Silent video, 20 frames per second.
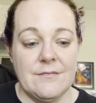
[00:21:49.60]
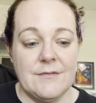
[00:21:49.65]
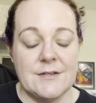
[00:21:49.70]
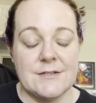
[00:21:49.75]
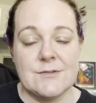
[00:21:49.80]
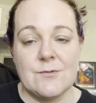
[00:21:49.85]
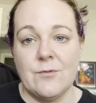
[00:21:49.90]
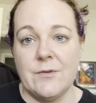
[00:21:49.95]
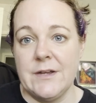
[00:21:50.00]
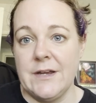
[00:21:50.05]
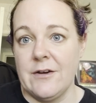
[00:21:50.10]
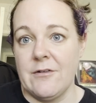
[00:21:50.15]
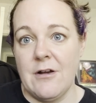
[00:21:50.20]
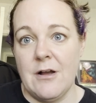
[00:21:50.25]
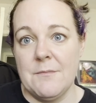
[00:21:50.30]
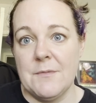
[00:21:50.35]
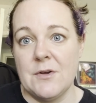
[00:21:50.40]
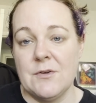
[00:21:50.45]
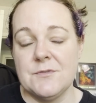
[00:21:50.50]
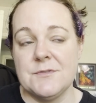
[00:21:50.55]
school year
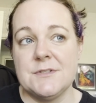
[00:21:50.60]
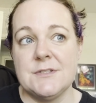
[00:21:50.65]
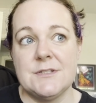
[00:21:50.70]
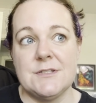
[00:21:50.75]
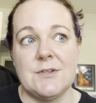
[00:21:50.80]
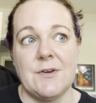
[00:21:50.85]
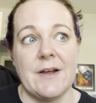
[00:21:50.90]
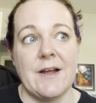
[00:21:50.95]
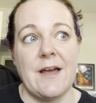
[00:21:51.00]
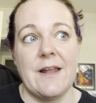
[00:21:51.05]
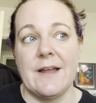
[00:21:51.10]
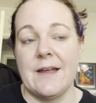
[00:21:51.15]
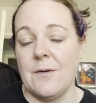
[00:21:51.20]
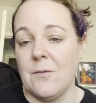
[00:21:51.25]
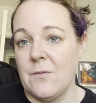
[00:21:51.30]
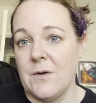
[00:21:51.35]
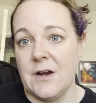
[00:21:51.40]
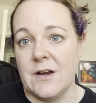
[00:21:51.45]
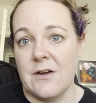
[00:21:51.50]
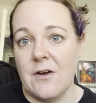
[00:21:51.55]
almost, so I got to
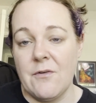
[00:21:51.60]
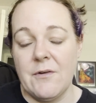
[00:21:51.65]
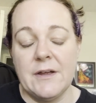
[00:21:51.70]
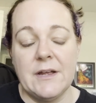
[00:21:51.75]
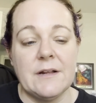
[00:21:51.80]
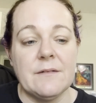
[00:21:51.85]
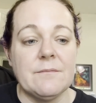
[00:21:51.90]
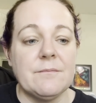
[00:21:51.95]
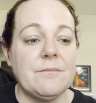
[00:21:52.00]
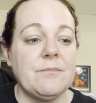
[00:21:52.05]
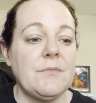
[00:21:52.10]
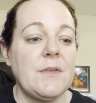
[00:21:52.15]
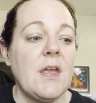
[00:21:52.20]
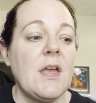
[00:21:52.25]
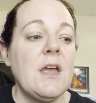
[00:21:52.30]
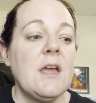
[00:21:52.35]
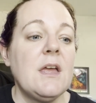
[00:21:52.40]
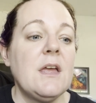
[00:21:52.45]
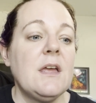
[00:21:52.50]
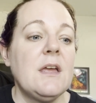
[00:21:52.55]
get work going.
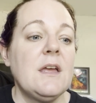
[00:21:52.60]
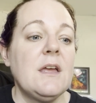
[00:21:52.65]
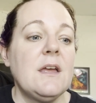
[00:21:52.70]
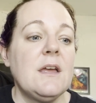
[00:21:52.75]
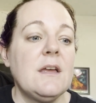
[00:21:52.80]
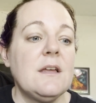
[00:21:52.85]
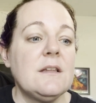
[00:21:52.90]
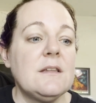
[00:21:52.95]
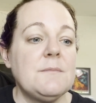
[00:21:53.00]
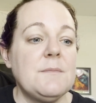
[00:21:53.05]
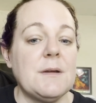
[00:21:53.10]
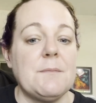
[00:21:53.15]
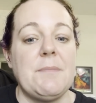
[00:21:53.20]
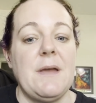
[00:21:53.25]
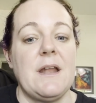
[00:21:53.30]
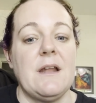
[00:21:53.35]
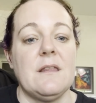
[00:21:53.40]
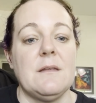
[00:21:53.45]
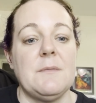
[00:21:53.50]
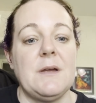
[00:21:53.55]
Big
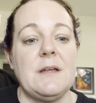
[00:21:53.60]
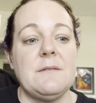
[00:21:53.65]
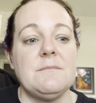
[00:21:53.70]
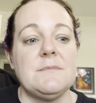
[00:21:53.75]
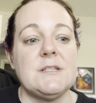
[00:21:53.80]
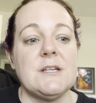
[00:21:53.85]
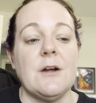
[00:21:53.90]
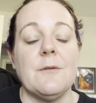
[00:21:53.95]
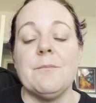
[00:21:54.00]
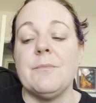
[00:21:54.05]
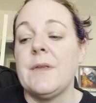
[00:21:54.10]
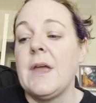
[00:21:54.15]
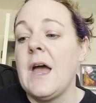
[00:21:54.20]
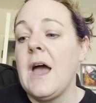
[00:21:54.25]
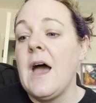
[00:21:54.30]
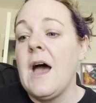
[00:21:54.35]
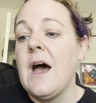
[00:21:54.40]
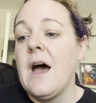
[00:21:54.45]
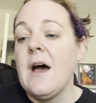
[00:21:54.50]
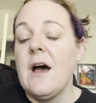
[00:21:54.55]
pain in the butt. So,
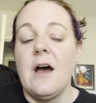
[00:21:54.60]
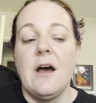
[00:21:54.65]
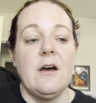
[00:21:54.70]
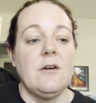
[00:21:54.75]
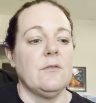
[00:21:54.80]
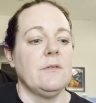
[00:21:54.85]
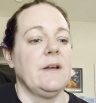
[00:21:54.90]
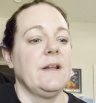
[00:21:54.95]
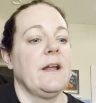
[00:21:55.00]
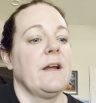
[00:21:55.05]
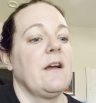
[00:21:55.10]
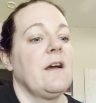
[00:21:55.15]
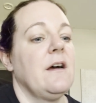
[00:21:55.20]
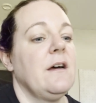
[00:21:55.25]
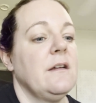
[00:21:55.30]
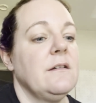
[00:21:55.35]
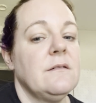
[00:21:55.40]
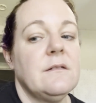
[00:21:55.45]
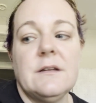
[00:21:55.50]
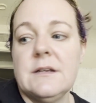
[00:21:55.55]
oh, and I
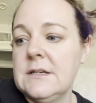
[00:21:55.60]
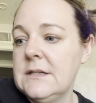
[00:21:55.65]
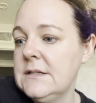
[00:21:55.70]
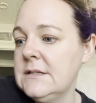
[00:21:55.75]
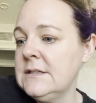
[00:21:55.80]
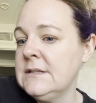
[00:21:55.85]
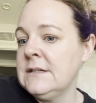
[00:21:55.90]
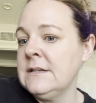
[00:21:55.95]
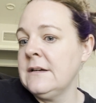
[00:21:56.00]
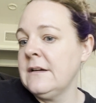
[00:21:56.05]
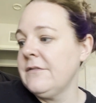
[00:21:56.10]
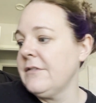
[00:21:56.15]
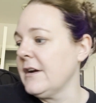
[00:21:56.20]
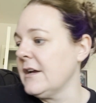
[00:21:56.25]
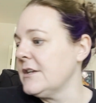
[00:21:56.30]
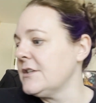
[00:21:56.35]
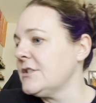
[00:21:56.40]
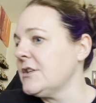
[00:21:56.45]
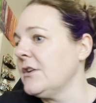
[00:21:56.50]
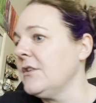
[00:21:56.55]
got, I
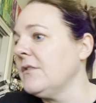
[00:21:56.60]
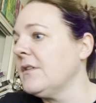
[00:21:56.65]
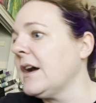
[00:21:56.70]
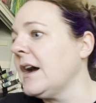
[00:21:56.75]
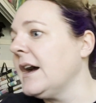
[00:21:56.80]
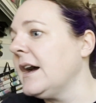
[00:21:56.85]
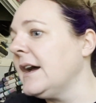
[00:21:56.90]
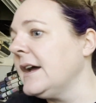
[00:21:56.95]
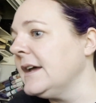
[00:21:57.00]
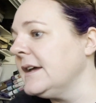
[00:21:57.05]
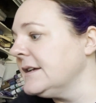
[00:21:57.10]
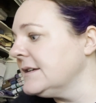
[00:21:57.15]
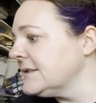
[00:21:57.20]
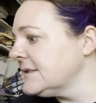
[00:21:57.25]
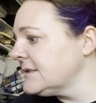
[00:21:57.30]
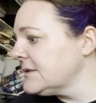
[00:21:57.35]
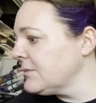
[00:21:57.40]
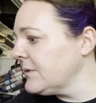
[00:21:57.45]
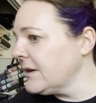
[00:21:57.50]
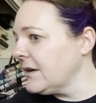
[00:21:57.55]
forgot to show you
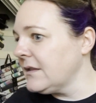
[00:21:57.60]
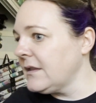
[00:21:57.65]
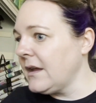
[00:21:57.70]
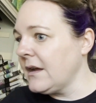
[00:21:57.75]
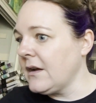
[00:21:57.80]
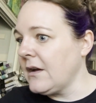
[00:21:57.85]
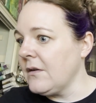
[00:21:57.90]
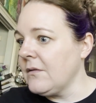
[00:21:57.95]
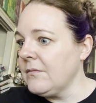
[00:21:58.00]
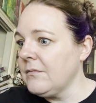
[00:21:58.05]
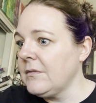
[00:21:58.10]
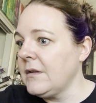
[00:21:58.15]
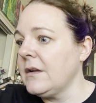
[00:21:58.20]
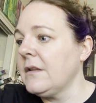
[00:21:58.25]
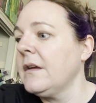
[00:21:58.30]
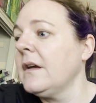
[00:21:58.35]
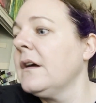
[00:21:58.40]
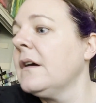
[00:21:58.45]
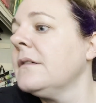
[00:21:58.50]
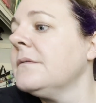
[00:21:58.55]
guys, where did they go? There
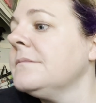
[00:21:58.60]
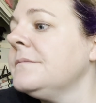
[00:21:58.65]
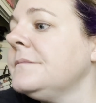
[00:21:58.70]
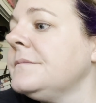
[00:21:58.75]
they are.